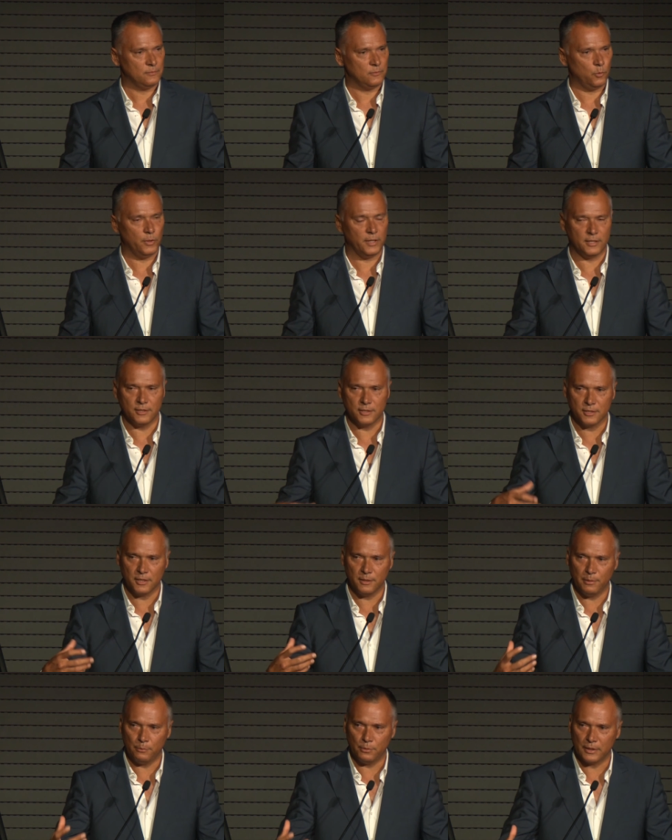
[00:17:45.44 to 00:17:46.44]
where we can
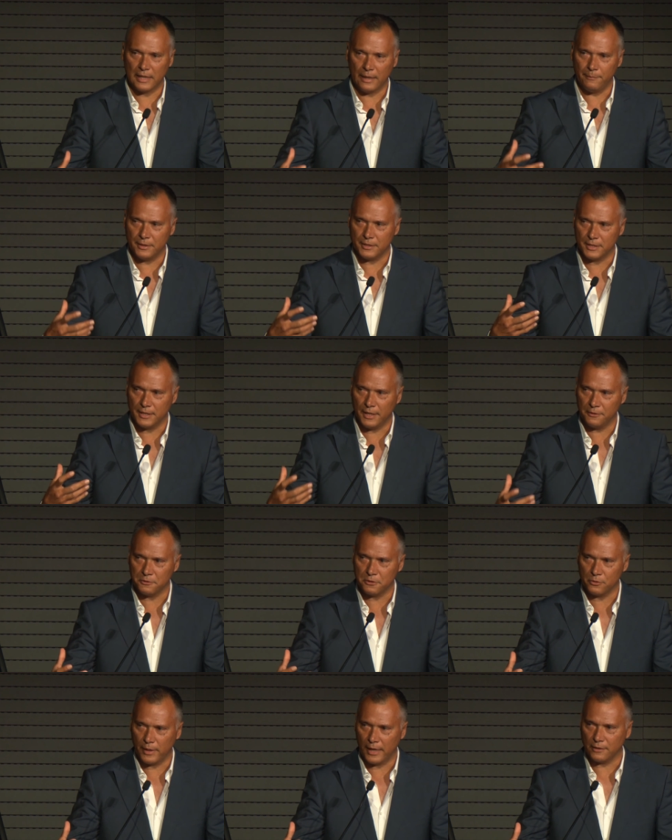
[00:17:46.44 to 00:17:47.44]
see people coming together
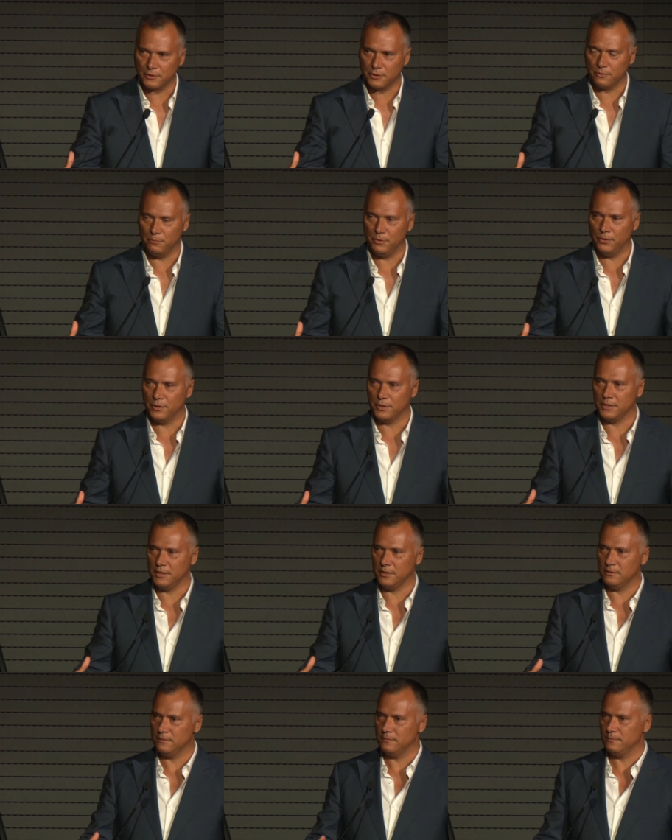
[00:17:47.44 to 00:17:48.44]
around community,
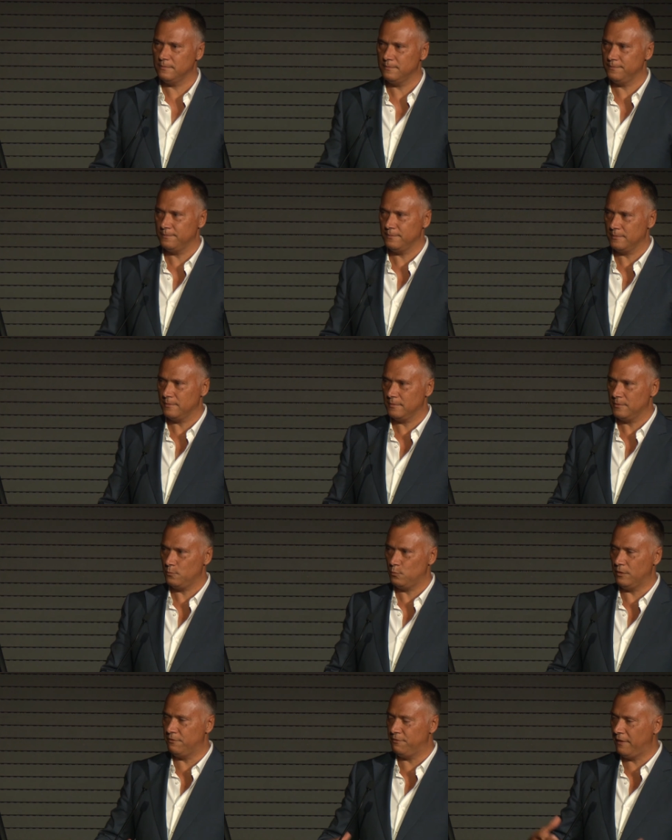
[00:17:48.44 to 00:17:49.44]

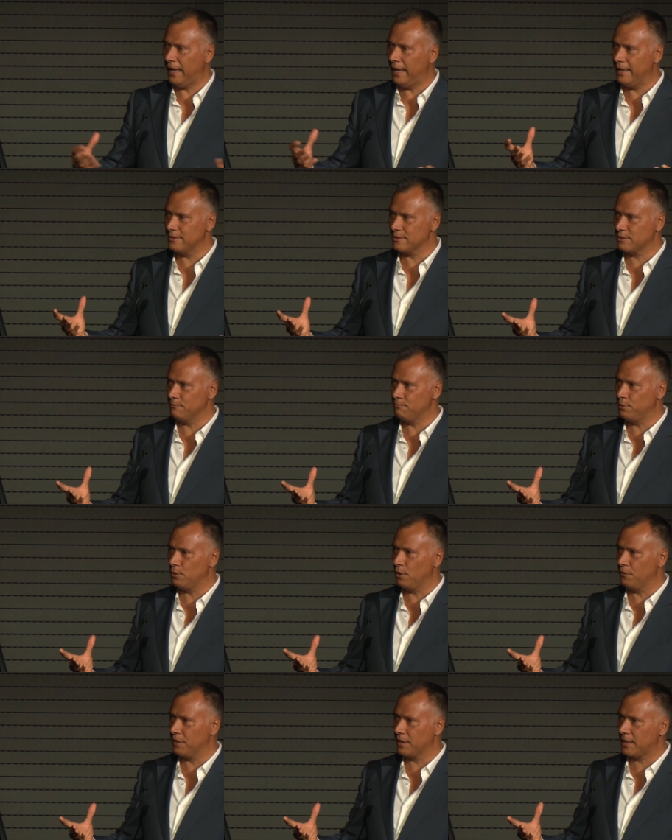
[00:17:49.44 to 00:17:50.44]
when fans can put
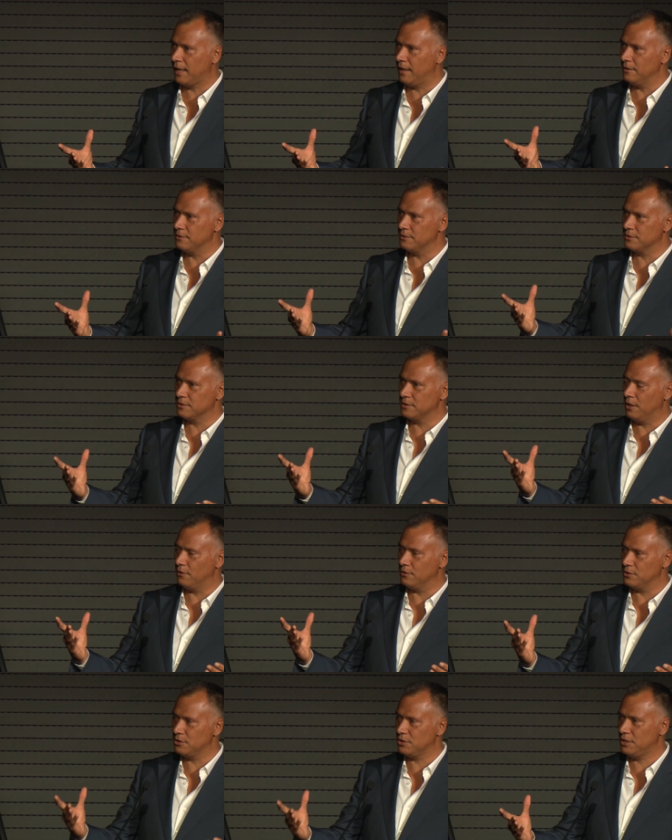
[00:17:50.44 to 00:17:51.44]
on their colours and go
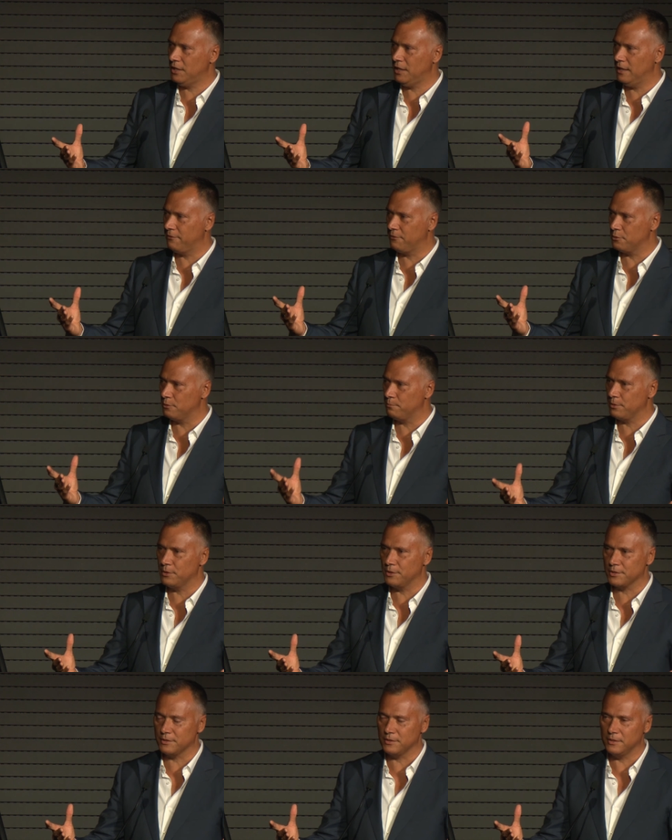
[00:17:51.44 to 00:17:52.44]
and cheer for a
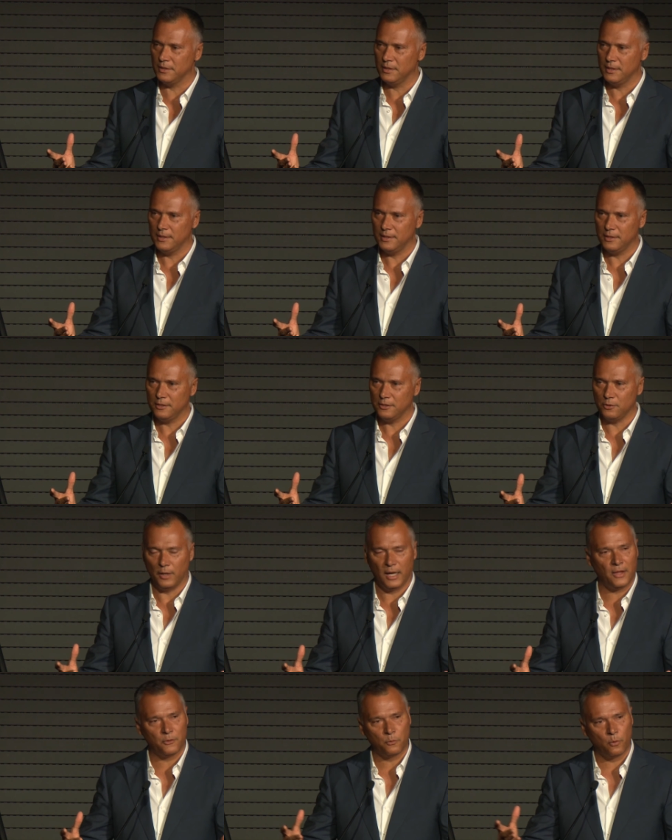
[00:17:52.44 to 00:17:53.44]
person who
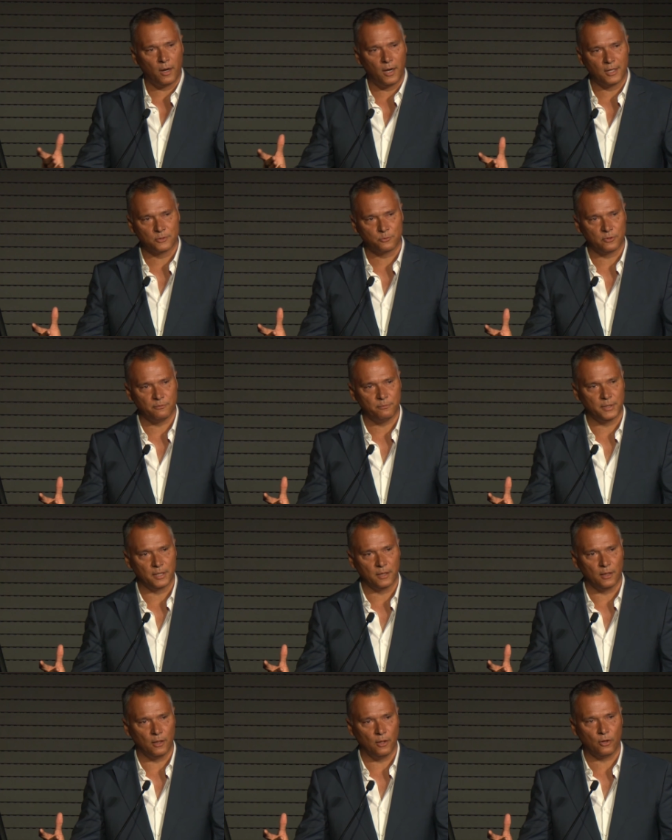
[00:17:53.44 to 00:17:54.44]
otherwise would have
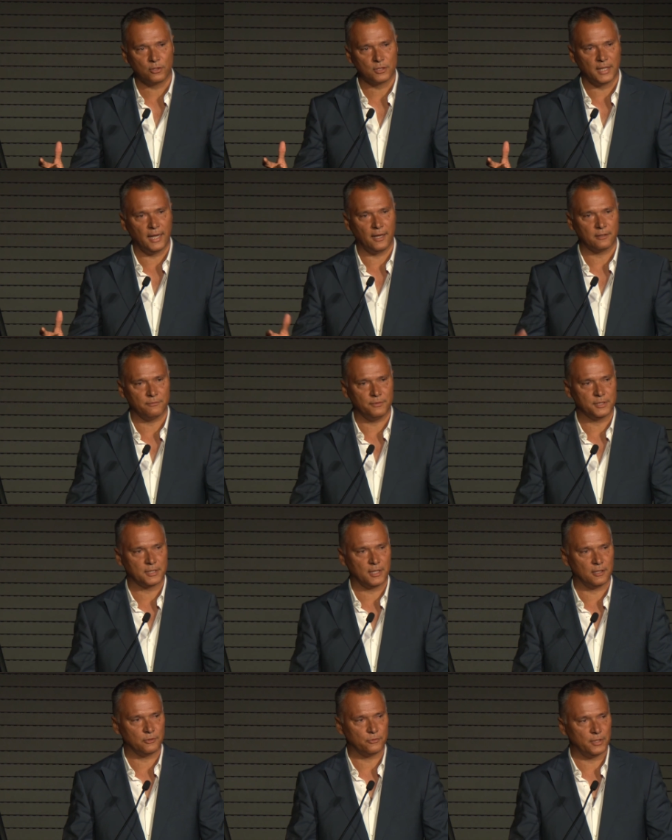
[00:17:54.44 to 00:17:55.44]
been locked out of this
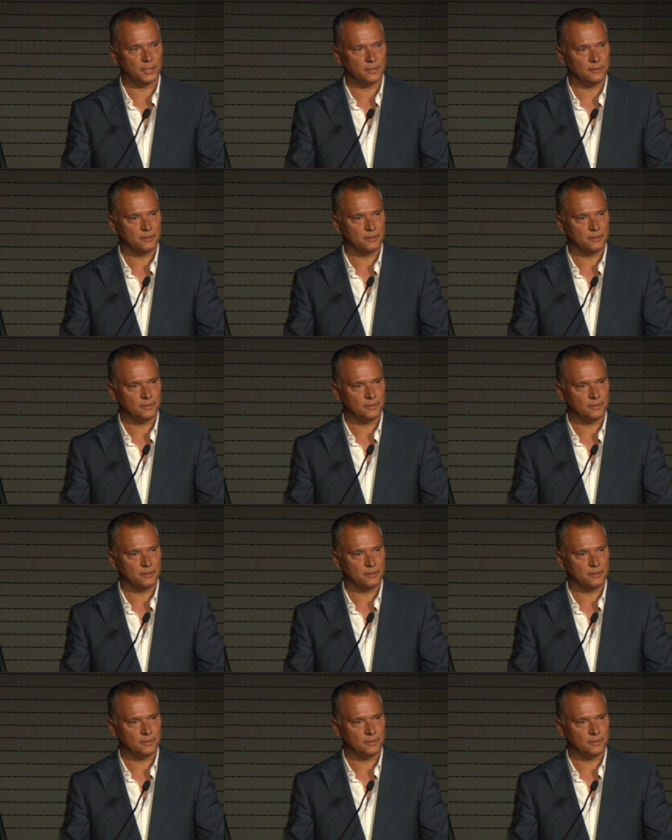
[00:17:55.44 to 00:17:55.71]
country.